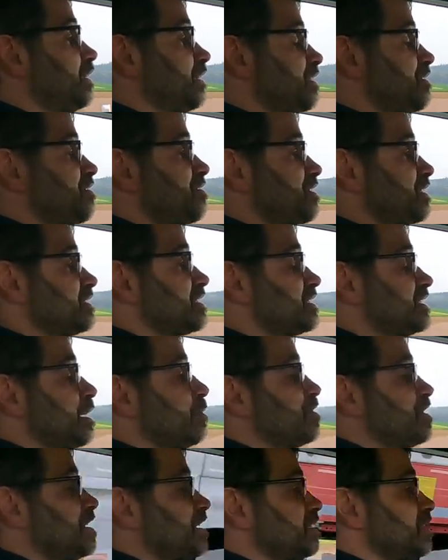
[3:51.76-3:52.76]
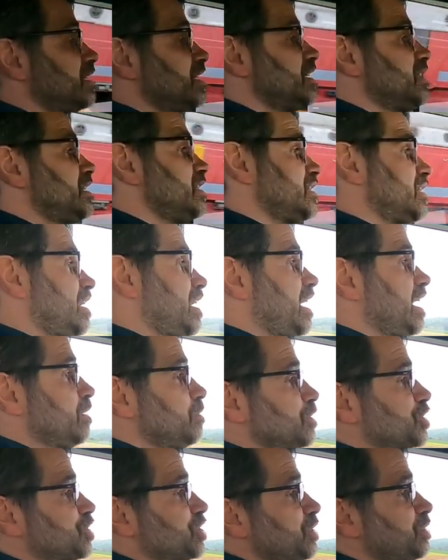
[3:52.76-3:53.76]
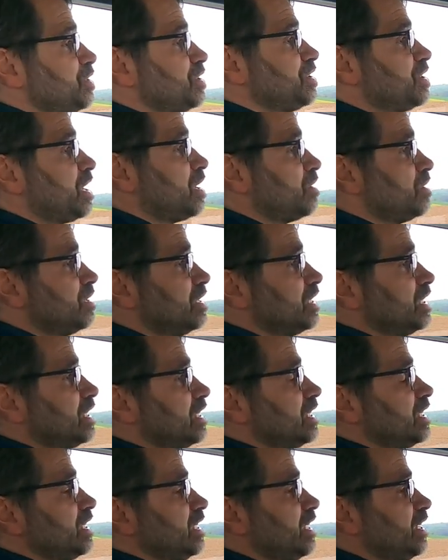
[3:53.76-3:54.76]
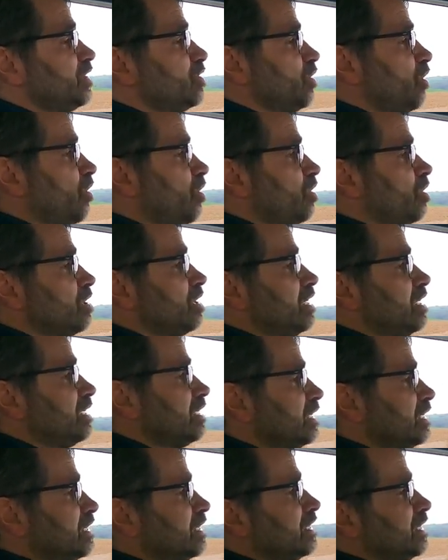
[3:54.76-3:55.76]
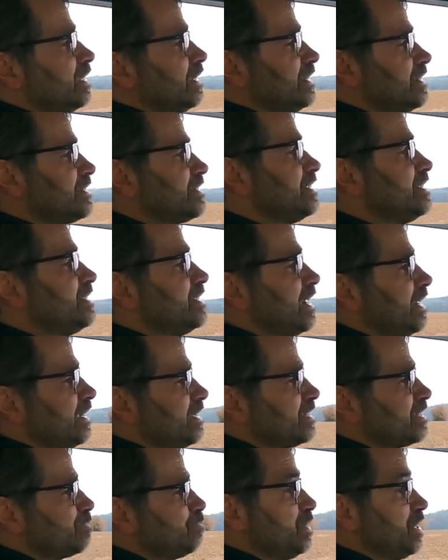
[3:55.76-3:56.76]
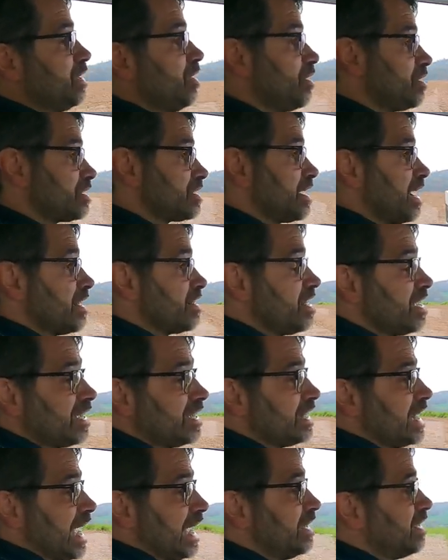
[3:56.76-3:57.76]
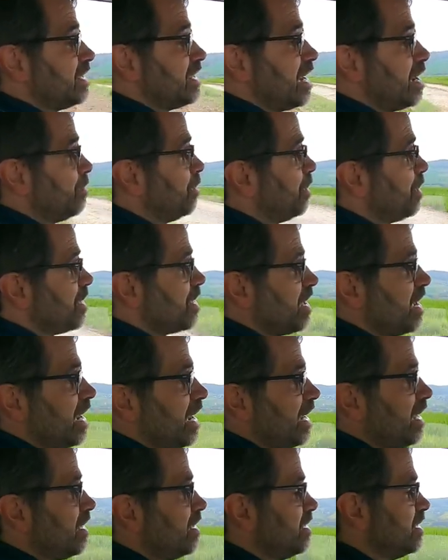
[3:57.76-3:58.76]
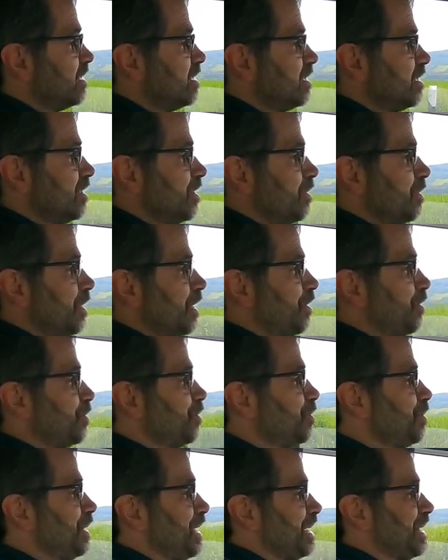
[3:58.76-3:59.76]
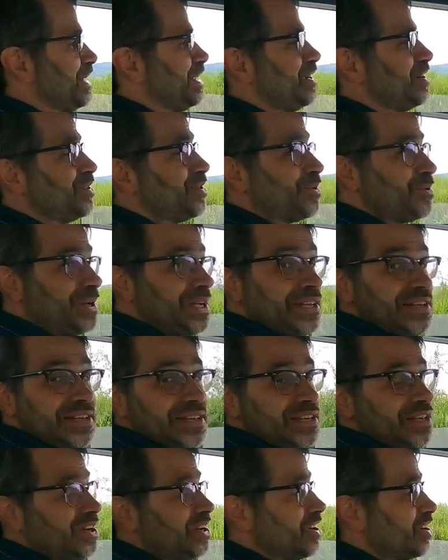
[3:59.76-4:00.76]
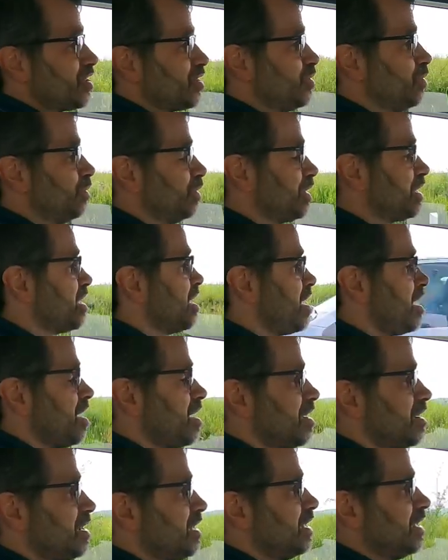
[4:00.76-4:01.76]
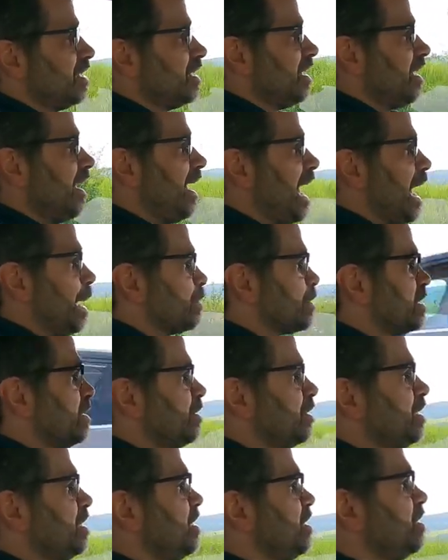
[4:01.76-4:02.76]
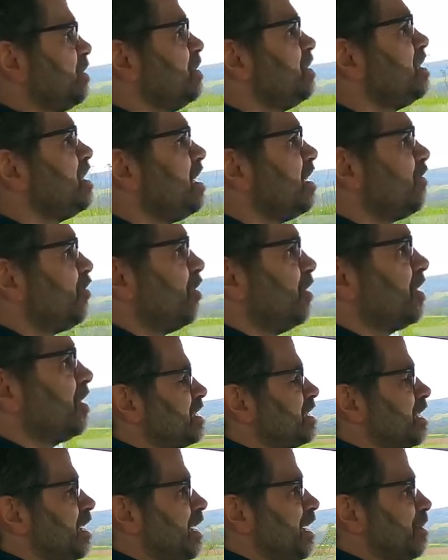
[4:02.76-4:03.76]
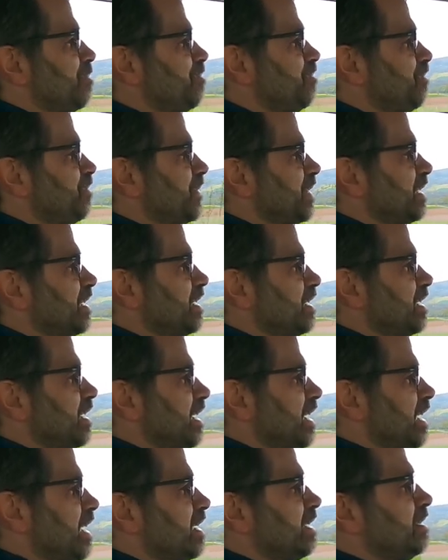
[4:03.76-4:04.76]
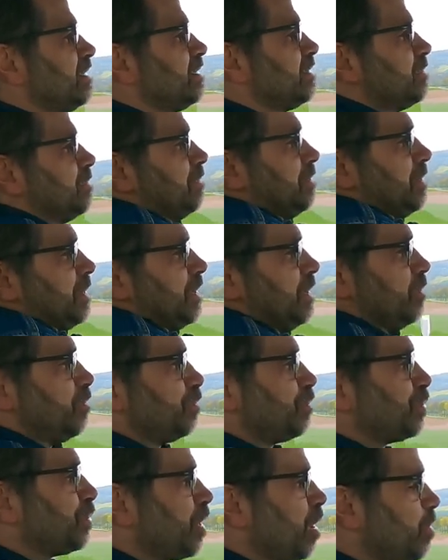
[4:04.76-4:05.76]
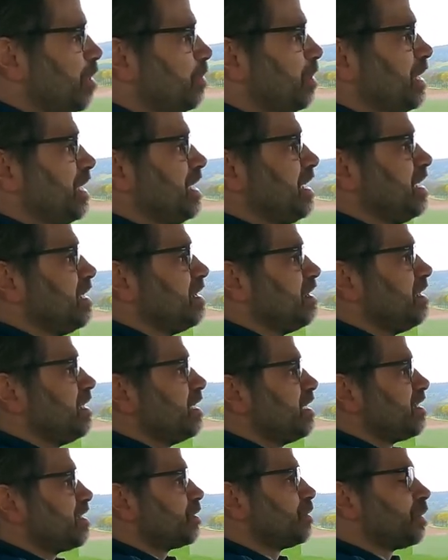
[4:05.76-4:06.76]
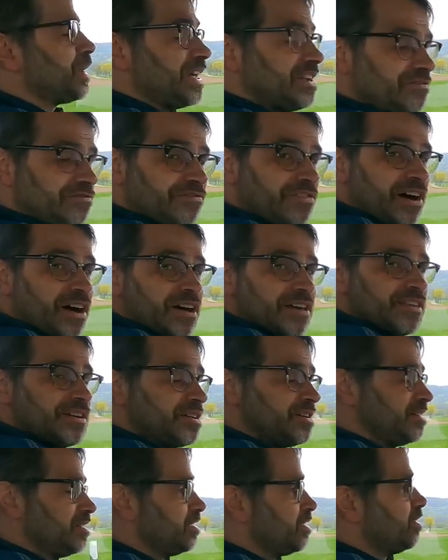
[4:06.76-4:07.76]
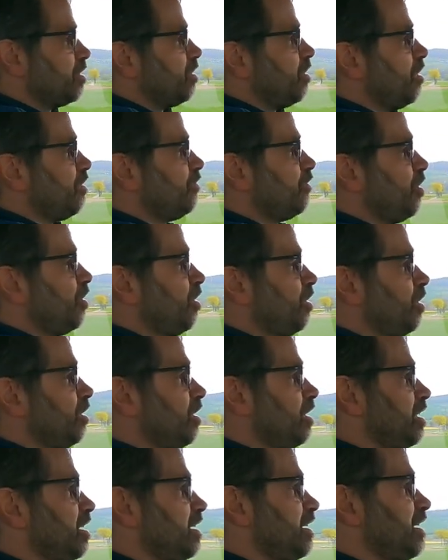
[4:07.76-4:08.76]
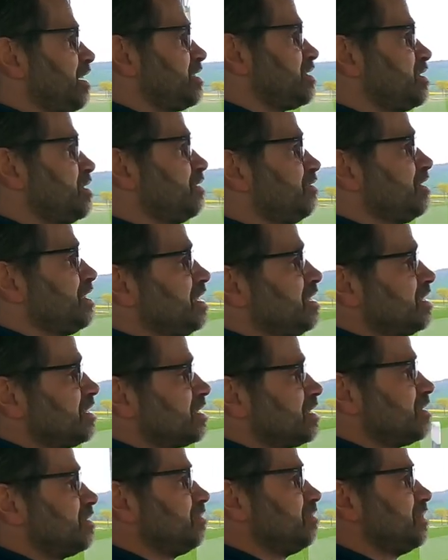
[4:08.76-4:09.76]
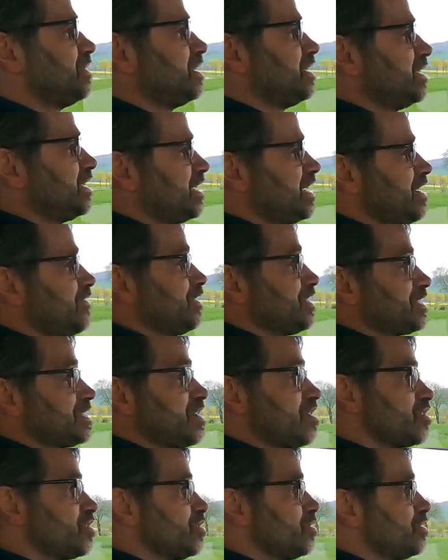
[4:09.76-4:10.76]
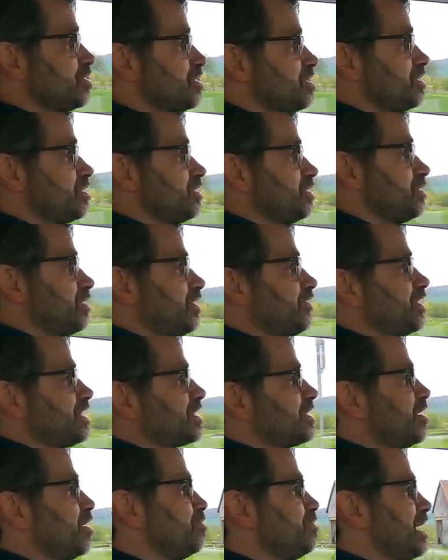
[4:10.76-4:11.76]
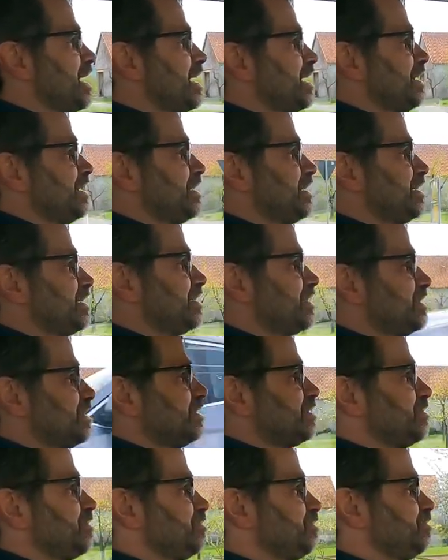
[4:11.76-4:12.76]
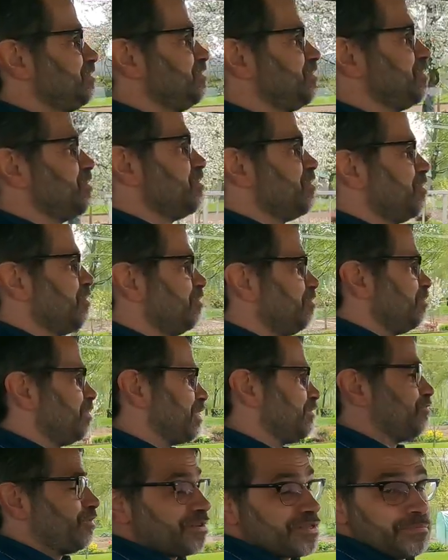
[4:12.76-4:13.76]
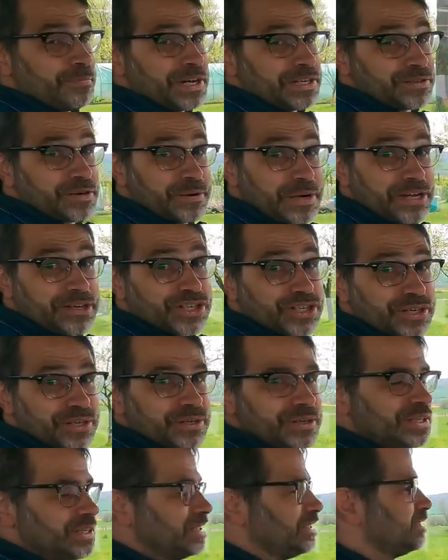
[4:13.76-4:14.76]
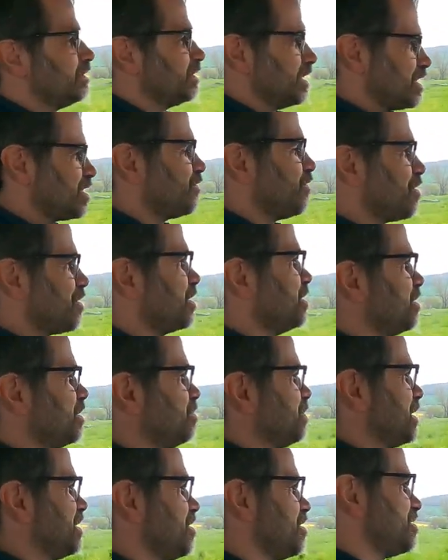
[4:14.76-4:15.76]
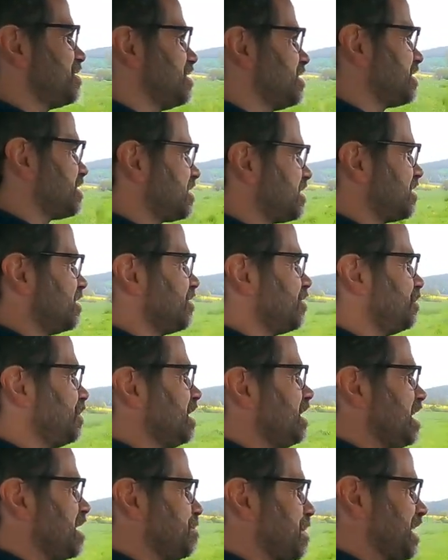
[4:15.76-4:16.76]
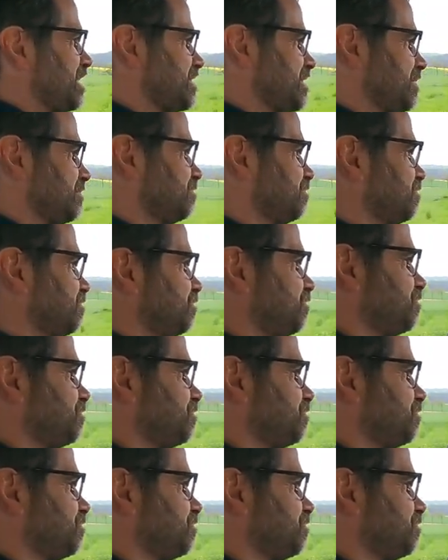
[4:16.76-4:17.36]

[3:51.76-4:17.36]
Well, and this is something I will show you now in all uh, its details because I think it ended up with a, a really, really cool car, absolutely unique its time, and probably the grandfather of all SUVs. If it's now good, if it's now bad, but for the Matra Rancho, it's for the good because it's really amazing.